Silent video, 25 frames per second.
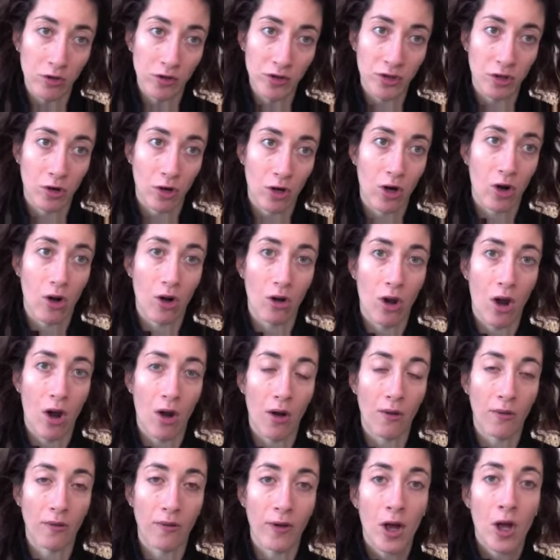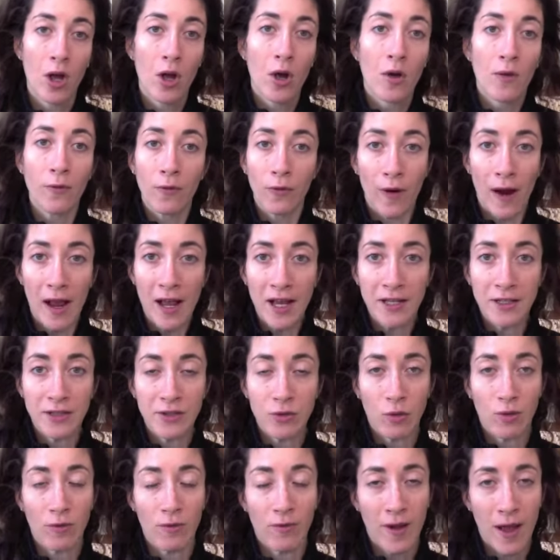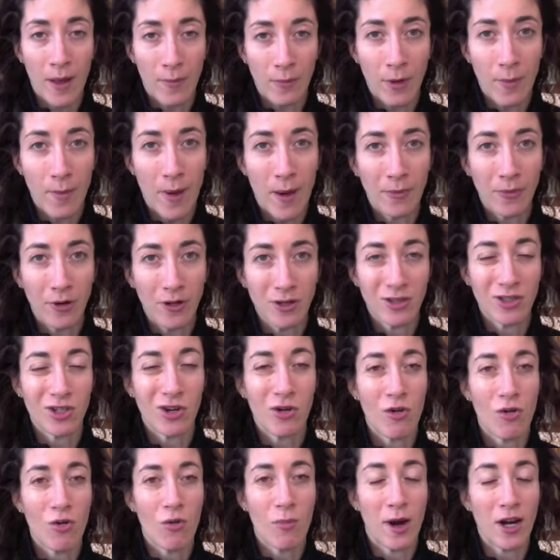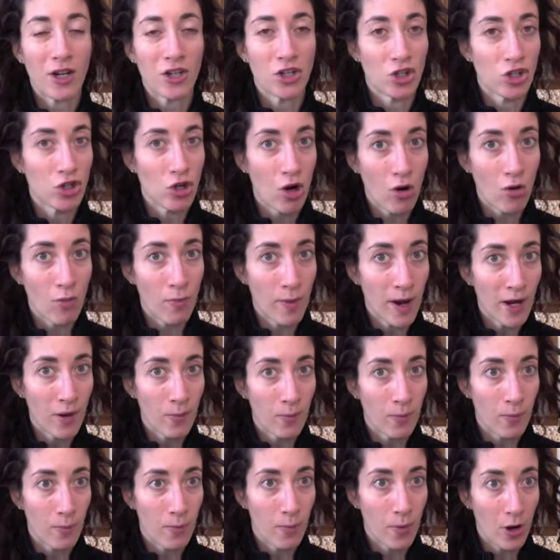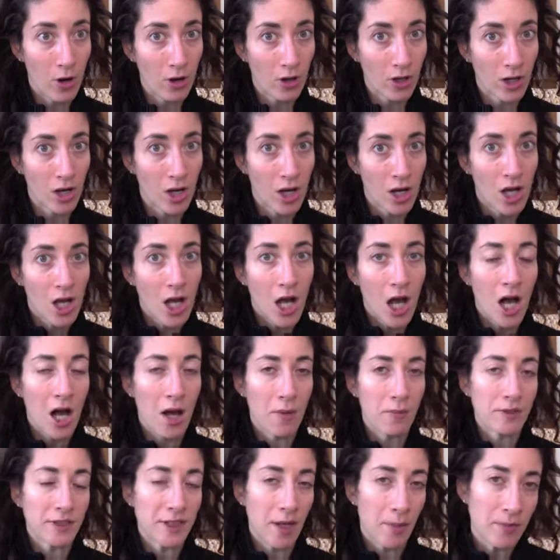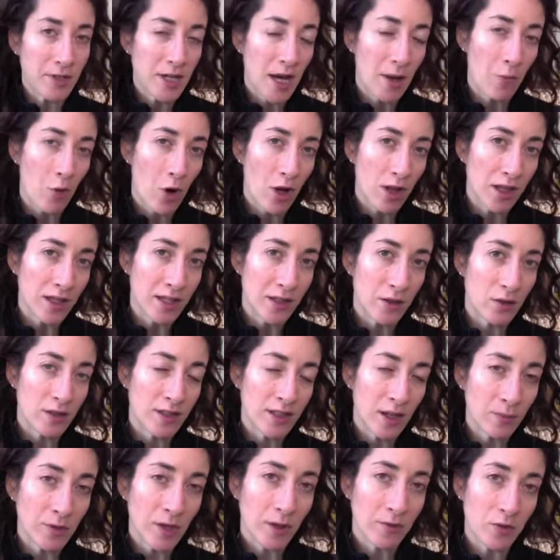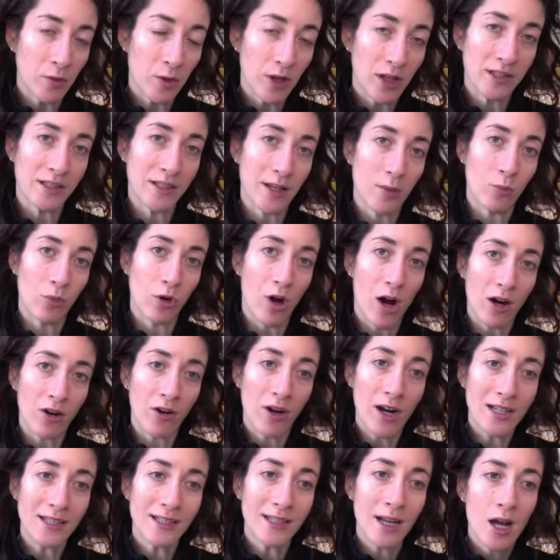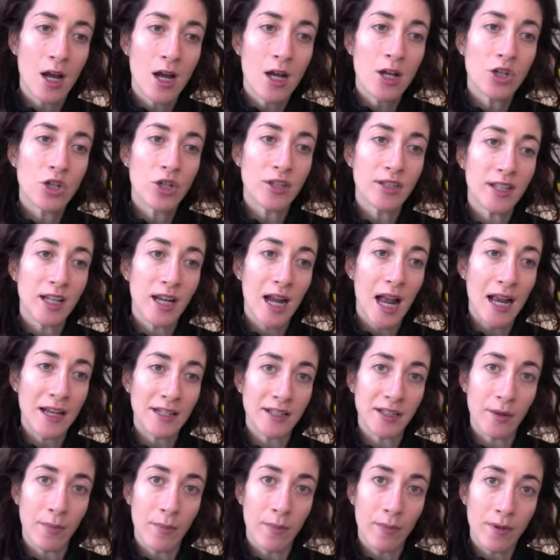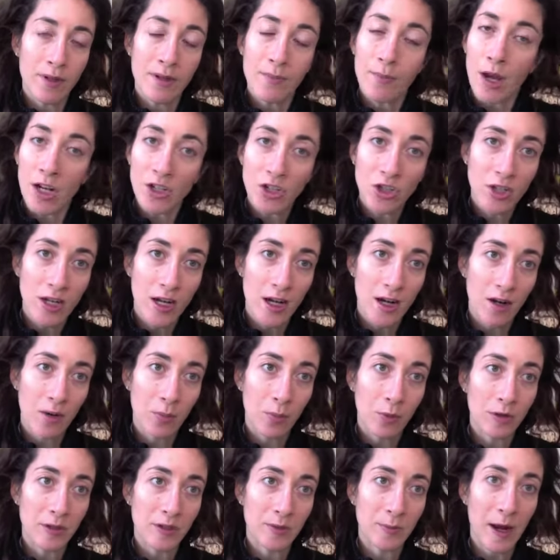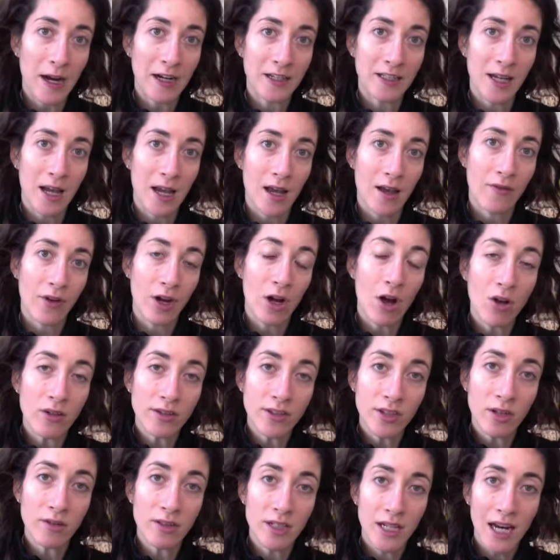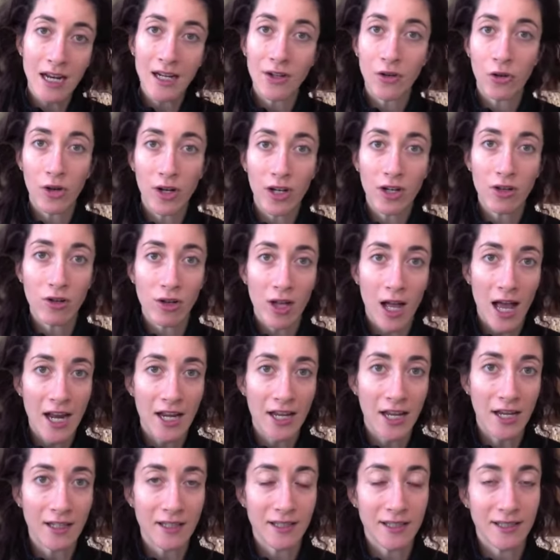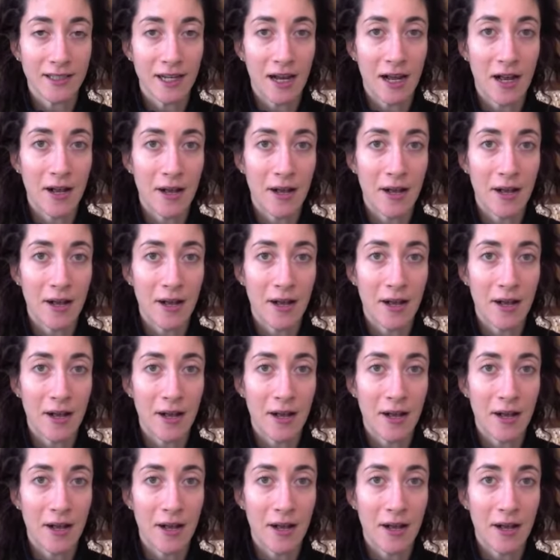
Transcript: circle of friends or family members to whom I show my book sometimes while it's in progress, just to get some much needed perspective and also to get critical edits